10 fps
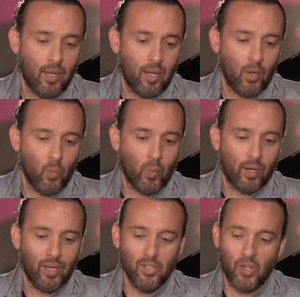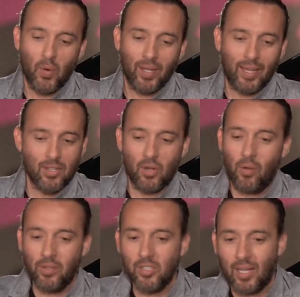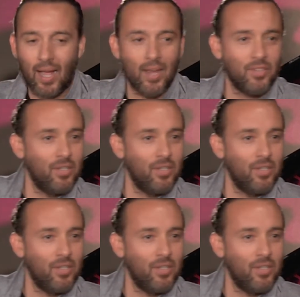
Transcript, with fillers: uh, where he's going against all these guys